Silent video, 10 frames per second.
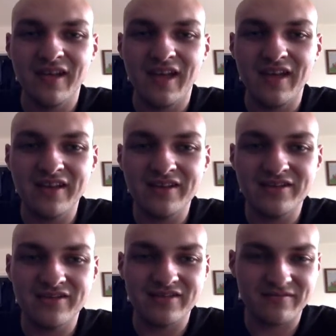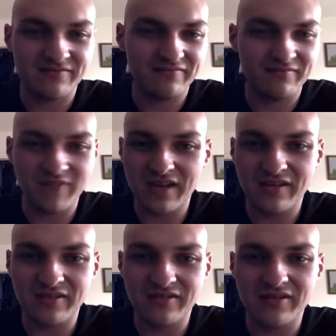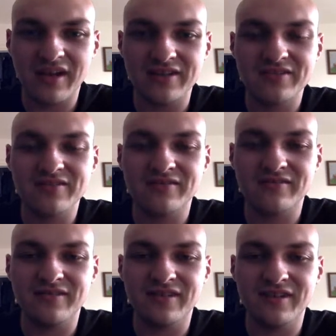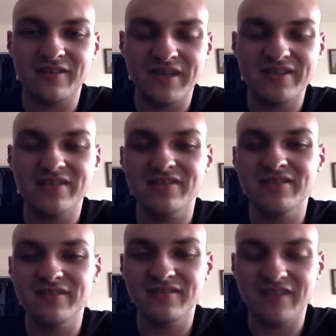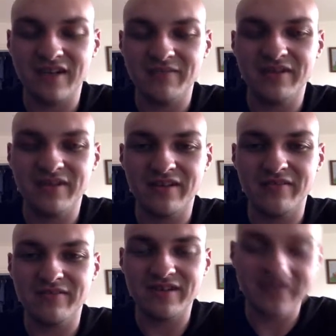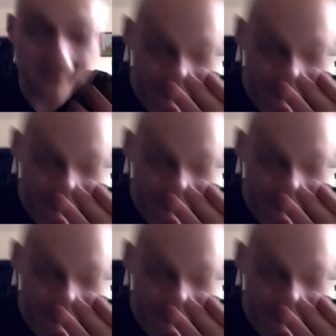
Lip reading: and then it's just making a little console message letting me know that it works.